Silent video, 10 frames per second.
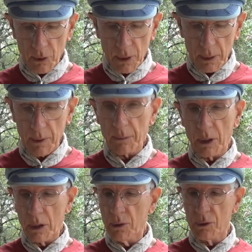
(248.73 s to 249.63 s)
going
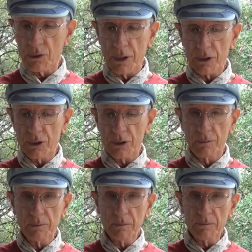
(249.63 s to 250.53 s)
to use this
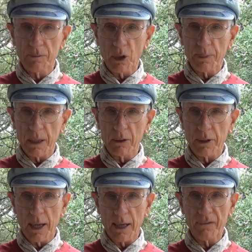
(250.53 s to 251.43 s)
open-eel
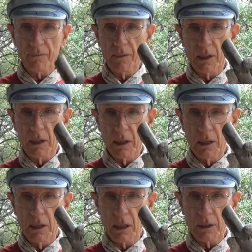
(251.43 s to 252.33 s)
knife
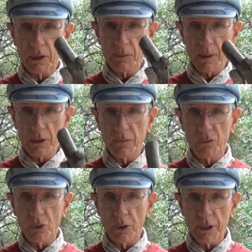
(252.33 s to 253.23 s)
and this piece
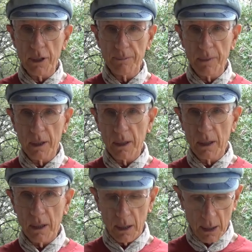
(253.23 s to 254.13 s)
of wood
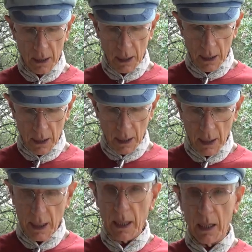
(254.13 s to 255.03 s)

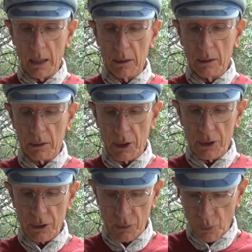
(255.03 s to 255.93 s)
and
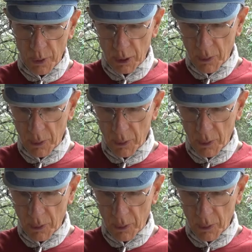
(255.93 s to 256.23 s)
just whittle